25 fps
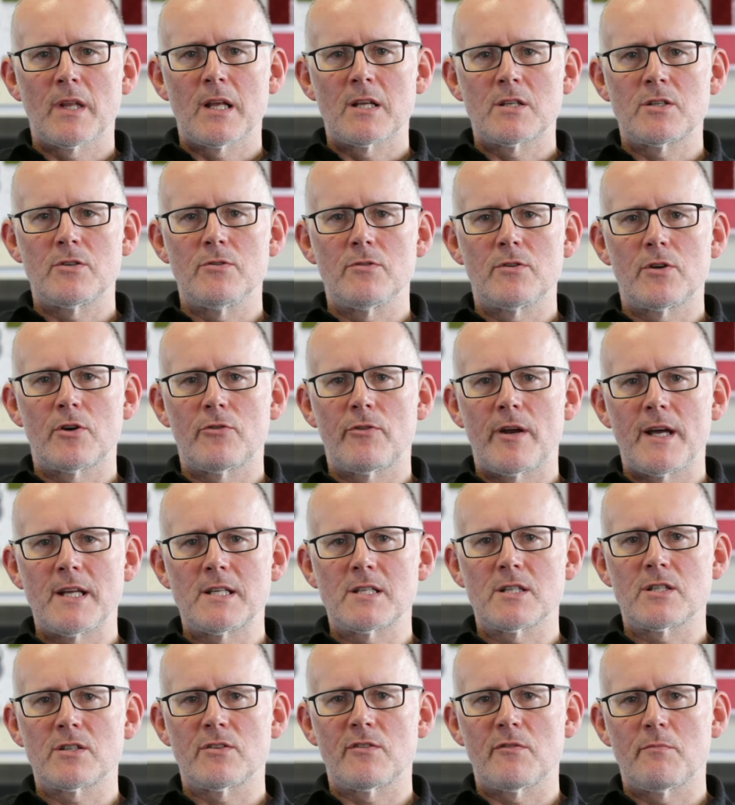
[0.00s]
to create
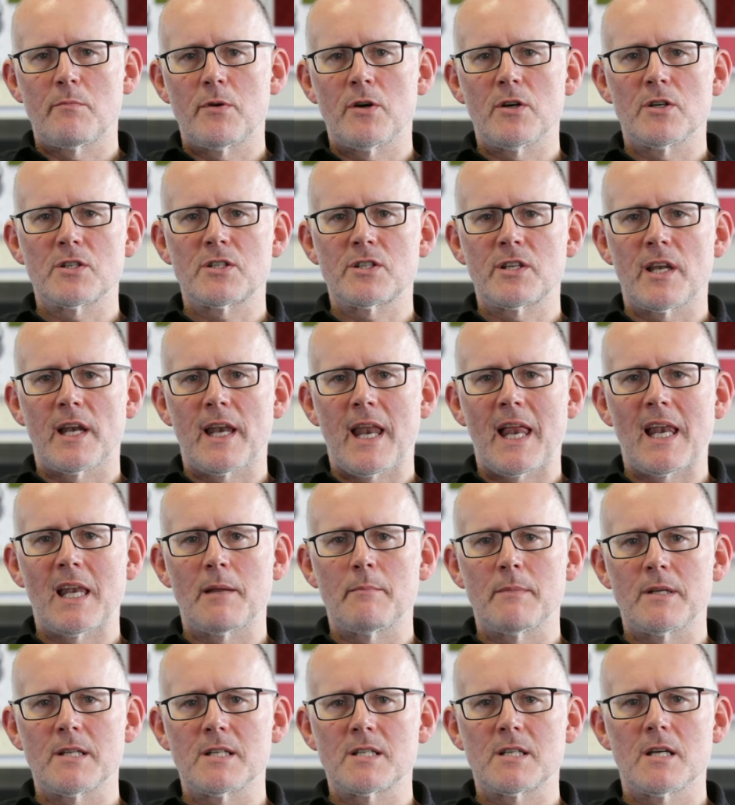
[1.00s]
a sort of personal
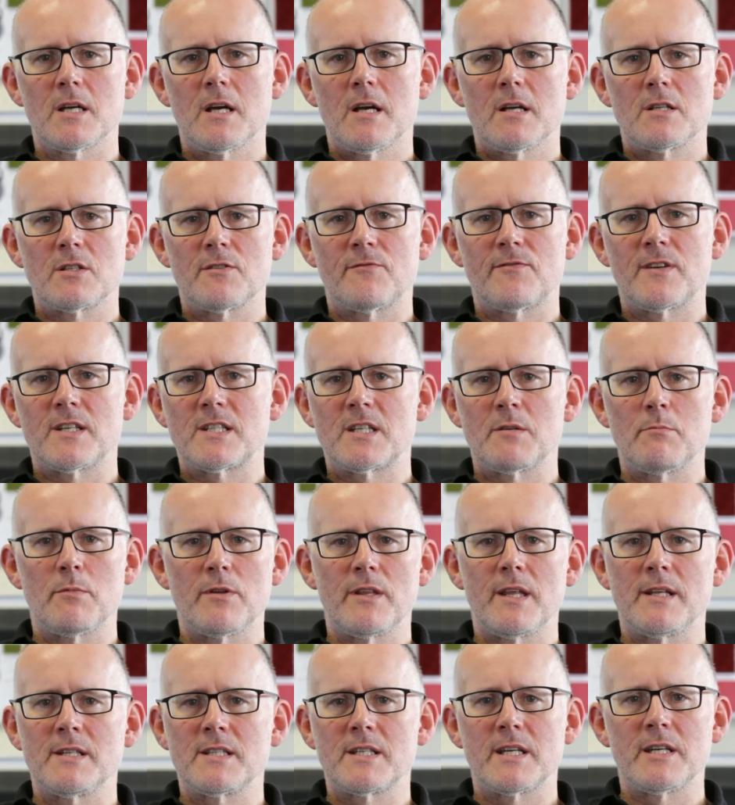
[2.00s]
element to fit in
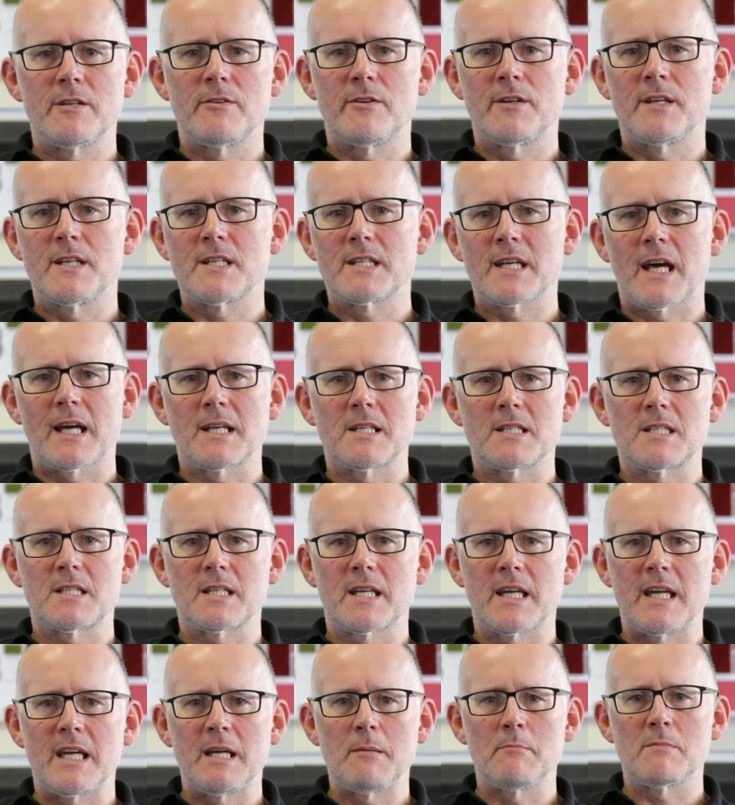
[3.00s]
with interior design
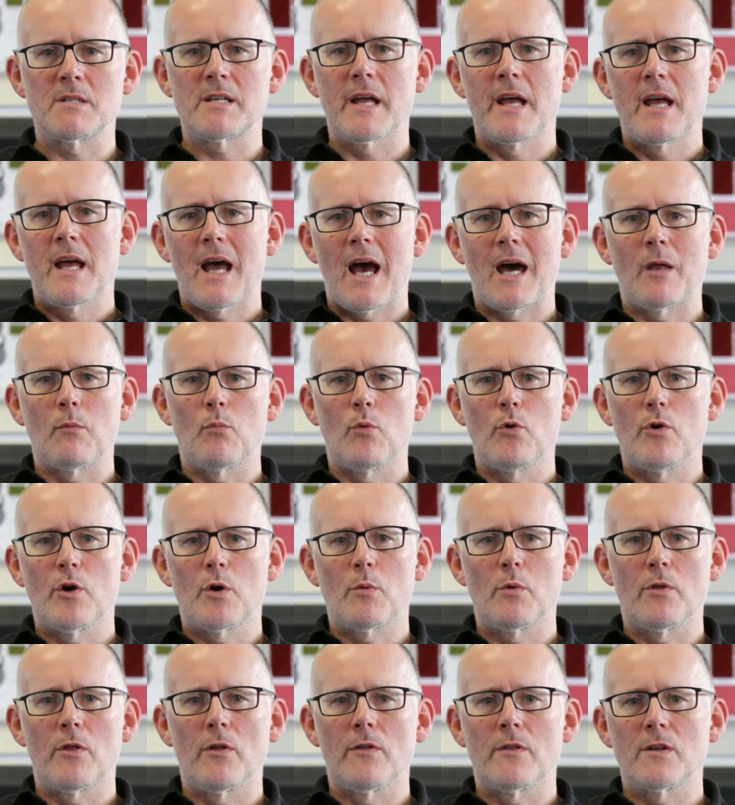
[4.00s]
schemes and
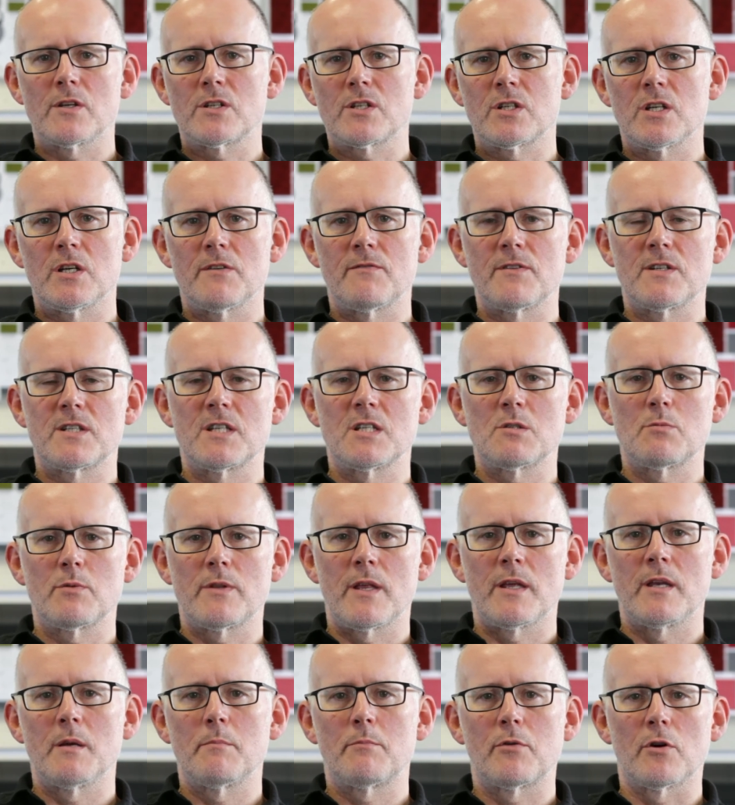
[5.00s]
work with other surfaces
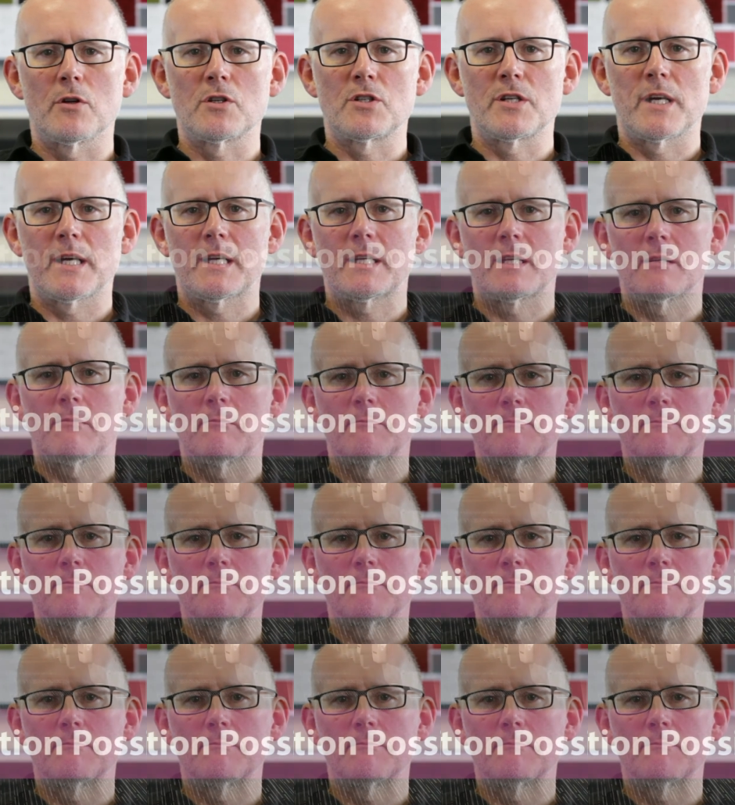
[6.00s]
within a project.